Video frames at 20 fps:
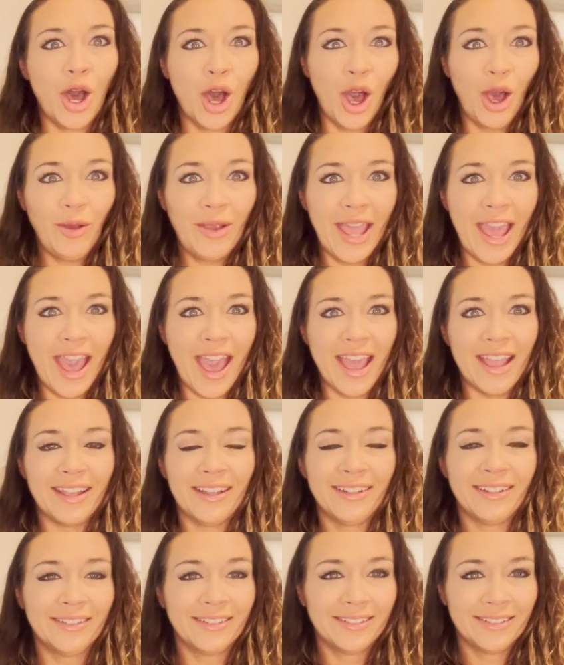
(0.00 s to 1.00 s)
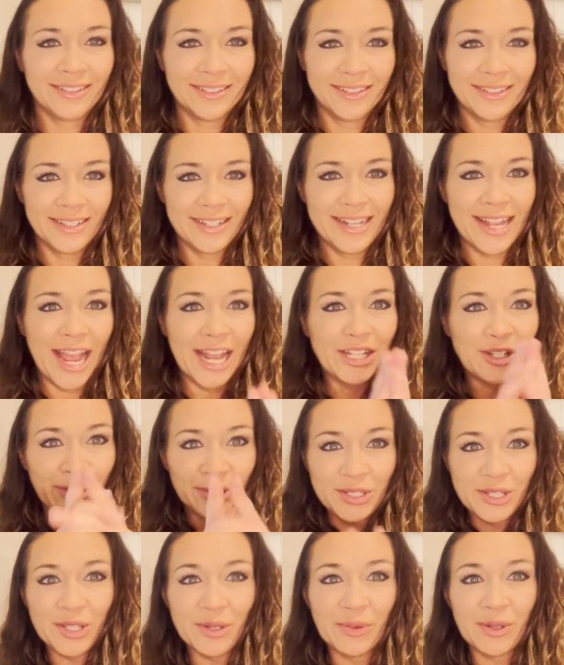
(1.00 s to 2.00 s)
Okay, I
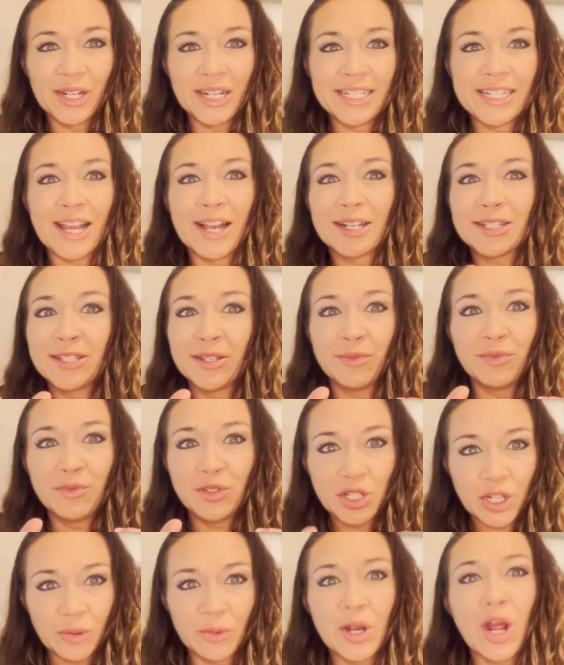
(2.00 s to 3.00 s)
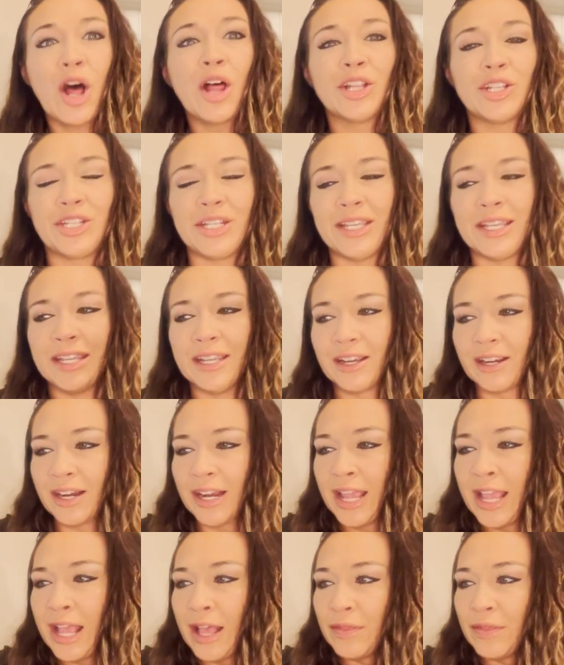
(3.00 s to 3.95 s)
told you that we're gonna talk some terminology here.